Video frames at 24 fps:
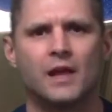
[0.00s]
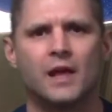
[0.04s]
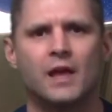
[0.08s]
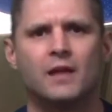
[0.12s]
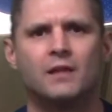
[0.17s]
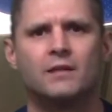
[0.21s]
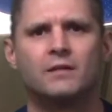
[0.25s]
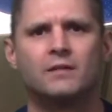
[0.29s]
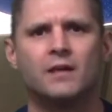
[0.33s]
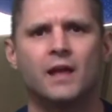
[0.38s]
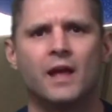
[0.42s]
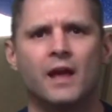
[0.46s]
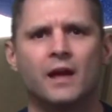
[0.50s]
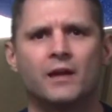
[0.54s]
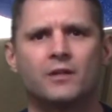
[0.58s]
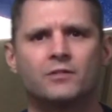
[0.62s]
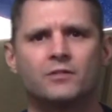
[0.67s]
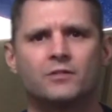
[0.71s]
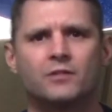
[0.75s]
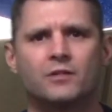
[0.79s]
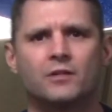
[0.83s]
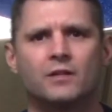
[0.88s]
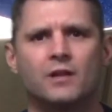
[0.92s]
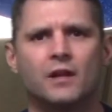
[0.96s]

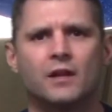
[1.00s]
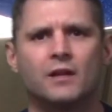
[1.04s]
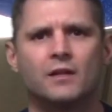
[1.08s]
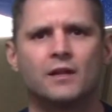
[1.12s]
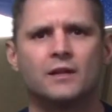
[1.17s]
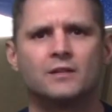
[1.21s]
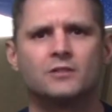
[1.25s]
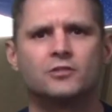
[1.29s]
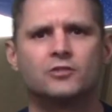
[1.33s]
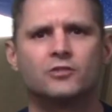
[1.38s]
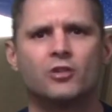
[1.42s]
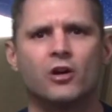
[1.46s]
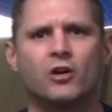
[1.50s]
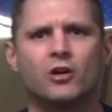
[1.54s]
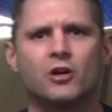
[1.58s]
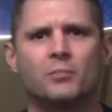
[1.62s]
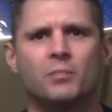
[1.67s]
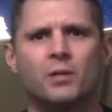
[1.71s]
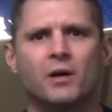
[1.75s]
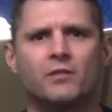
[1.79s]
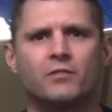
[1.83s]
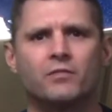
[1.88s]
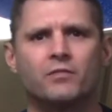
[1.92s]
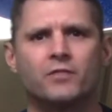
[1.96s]
Next, let's talk
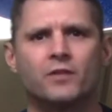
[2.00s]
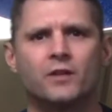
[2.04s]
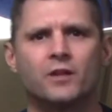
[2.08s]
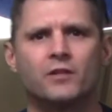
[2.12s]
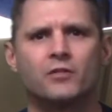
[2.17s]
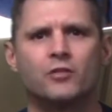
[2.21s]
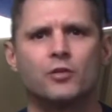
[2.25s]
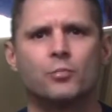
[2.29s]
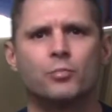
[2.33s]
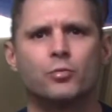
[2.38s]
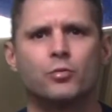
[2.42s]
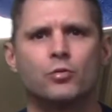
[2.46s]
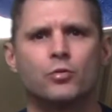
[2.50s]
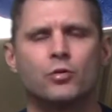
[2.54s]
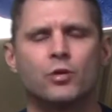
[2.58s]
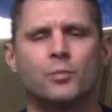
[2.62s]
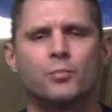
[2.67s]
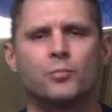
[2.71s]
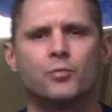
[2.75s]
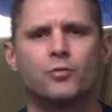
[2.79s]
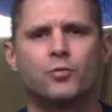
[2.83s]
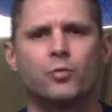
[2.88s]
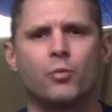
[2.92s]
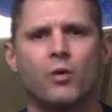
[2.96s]
about filling the pool up
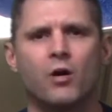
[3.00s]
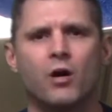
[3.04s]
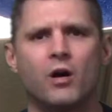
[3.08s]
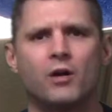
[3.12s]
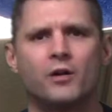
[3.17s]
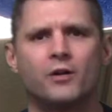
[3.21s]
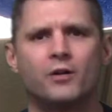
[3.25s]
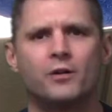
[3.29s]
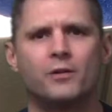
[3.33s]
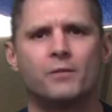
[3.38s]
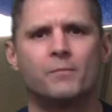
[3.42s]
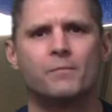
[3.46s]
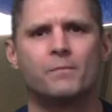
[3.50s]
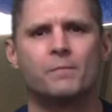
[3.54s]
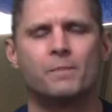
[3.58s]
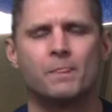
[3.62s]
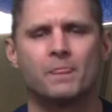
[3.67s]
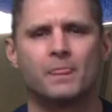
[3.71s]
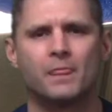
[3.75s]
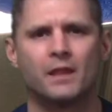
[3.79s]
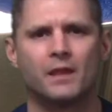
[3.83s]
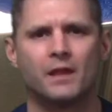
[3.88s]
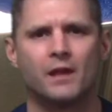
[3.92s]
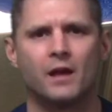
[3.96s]
with water.
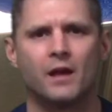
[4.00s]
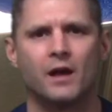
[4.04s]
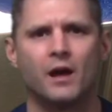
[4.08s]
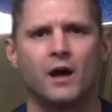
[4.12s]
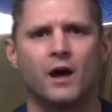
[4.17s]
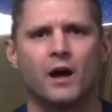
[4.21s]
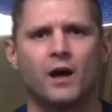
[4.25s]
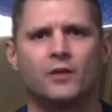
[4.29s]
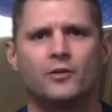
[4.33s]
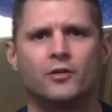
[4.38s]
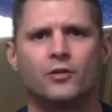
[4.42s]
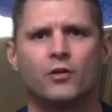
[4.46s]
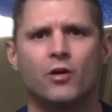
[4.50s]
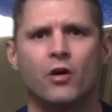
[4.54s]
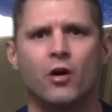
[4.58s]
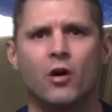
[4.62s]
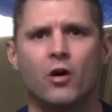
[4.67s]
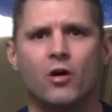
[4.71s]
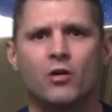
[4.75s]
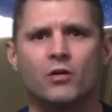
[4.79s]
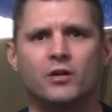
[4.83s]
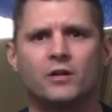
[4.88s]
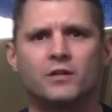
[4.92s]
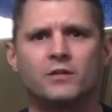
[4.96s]
Under
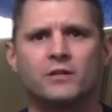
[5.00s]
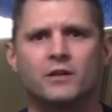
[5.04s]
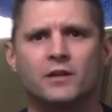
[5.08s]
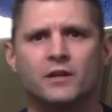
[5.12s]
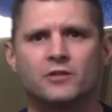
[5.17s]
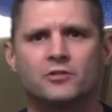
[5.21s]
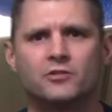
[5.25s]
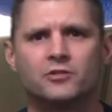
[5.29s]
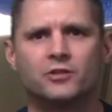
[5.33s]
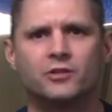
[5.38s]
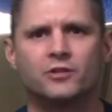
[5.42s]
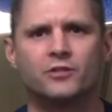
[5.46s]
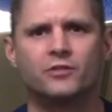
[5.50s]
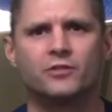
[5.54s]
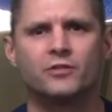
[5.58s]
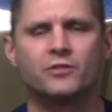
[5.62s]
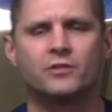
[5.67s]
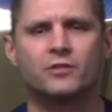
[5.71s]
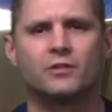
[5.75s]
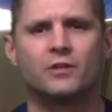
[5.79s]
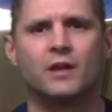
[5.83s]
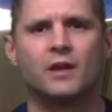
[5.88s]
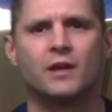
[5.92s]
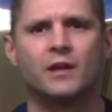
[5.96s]
all conditions,
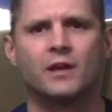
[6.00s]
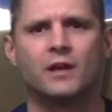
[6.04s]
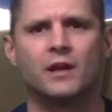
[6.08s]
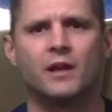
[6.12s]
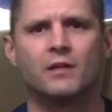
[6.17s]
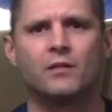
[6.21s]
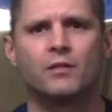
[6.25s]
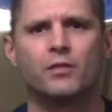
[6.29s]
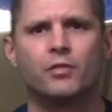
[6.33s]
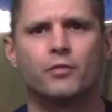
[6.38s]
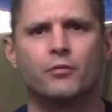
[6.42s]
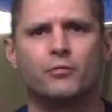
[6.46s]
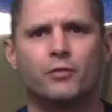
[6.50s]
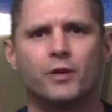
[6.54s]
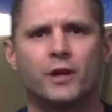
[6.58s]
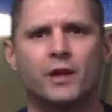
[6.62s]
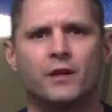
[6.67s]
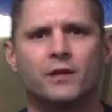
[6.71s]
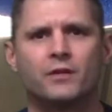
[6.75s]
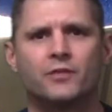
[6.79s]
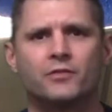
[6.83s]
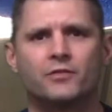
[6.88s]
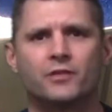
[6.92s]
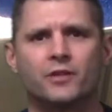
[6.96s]
get 3
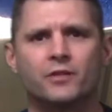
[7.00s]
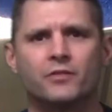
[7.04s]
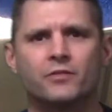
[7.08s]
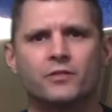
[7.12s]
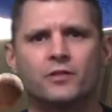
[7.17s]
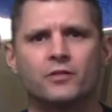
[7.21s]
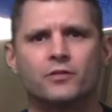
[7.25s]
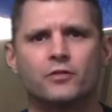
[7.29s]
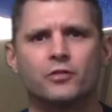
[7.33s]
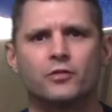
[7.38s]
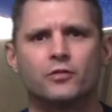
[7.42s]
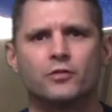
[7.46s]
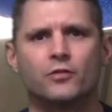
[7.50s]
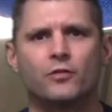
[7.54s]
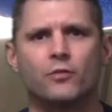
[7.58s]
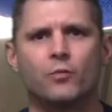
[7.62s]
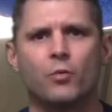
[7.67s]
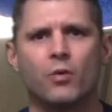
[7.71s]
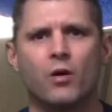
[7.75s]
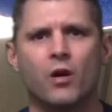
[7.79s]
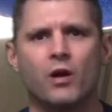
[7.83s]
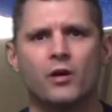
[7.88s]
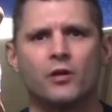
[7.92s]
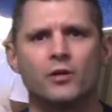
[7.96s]
to 6 inches of
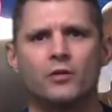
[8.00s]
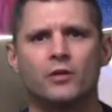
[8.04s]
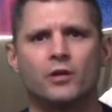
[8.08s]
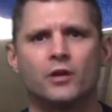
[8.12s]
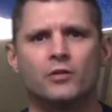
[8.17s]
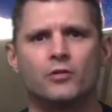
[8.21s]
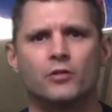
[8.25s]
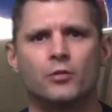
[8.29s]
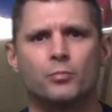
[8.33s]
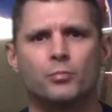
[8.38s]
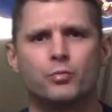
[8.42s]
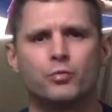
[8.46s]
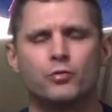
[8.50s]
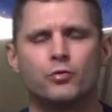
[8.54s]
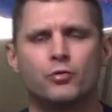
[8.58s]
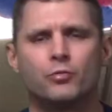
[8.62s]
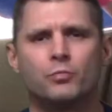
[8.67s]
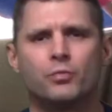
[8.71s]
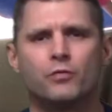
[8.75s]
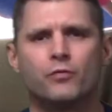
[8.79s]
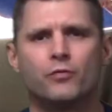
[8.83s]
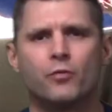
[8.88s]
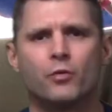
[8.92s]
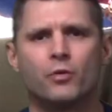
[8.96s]
water in the pool
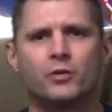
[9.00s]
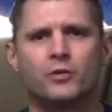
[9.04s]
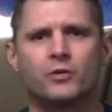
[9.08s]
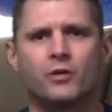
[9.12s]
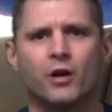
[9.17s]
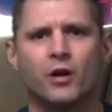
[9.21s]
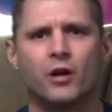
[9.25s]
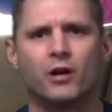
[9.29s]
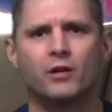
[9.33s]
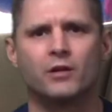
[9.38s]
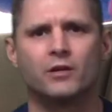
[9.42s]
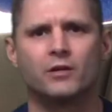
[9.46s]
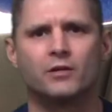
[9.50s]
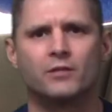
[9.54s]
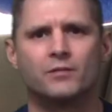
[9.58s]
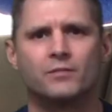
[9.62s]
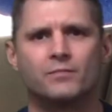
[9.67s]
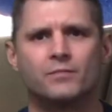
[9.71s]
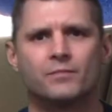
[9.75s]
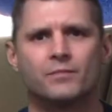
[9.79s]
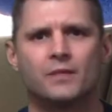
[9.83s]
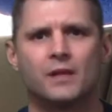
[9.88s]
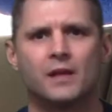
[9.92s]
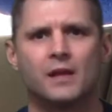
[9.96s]
before dark.
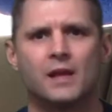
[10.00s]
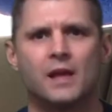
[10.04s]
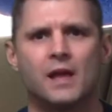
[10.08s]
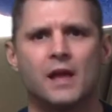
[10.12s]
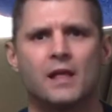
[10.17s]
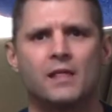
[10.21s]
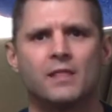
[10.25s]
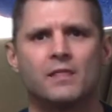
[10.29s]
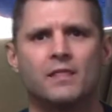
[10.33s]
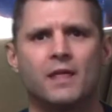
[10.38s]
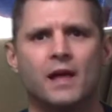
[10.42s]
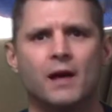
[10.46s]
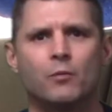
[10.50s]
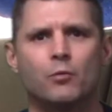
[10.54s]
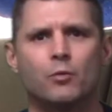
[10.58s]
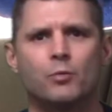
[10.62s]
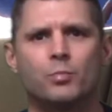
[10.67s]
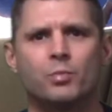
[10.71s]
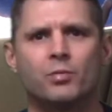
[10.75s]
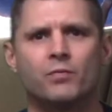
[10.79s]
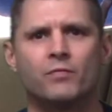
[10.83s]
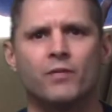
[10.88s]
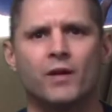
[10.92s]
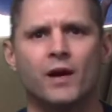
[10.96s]
That will
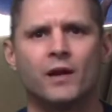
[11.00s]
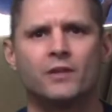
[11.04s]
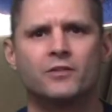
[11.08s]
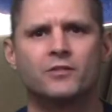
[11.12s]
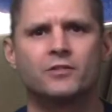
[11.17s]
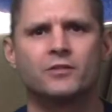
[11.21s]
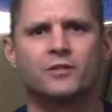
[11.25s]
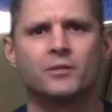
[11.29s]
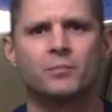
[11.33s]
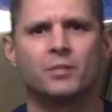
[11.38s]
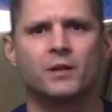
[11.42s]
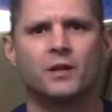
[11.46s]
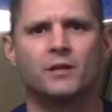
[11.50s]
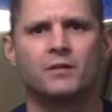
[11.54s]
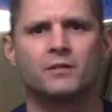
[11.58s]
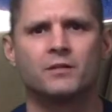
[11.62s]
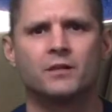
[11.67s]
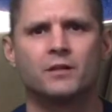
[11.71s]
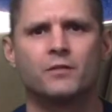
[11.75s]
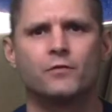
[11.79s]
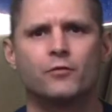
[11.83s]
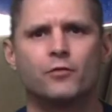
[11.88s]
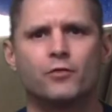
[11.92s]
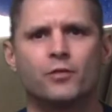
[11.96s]
provide
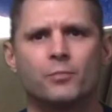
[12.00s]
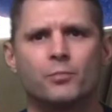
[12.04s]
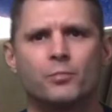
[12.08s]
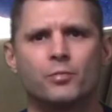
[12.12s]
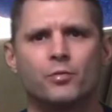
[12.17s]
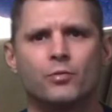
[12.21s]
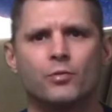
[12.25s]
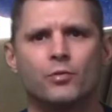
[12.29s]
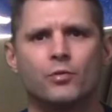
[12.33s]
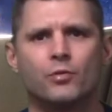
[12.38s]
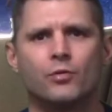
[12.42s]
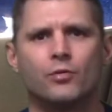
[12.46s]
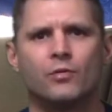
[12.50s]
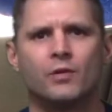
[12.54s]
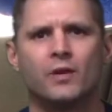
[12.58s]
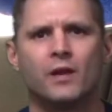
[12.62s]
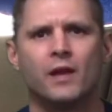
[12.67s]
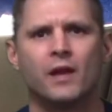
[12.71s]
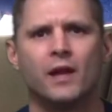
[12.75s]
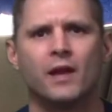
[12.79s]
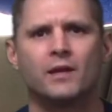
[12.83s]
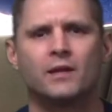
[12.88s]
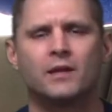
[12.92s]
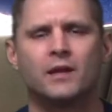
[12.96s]
stability for the pool
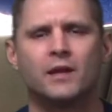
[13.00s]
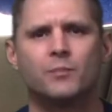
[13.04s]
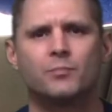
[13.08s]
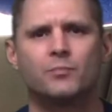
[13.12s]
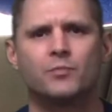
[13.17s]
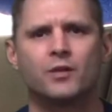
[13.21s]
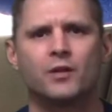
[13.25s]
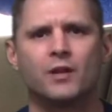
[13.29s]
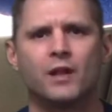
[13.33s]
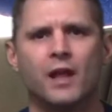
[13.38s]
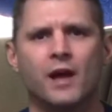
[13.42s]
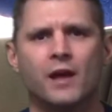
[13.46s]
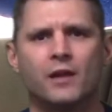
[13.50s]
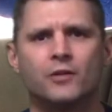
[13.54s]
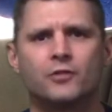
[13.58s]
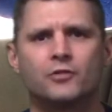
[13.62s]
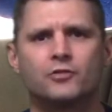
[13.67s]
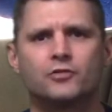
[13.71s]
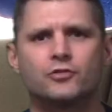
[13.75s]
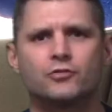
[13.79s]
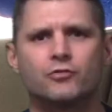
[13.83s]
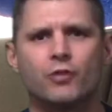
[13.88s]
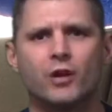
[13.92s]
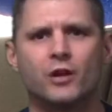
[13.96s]
and keep the liner
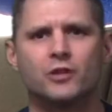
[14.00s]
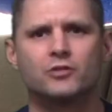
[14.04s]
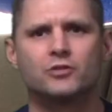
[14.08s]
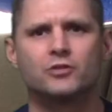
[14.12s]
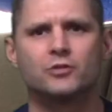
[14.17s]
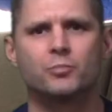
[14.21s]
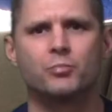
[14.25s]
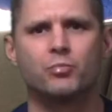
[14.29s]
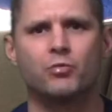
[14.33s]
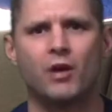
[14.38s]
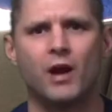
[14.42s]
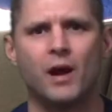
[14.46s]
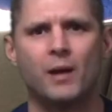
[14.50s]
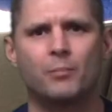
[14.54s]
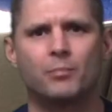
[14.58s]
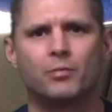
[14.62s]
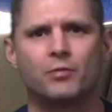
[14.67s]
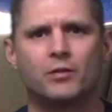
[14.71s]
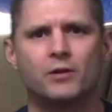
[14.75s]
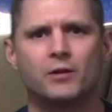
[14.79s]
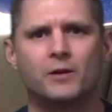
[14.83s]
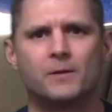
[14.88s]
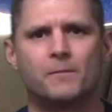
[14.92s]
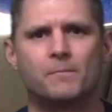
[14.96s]
stretched properly.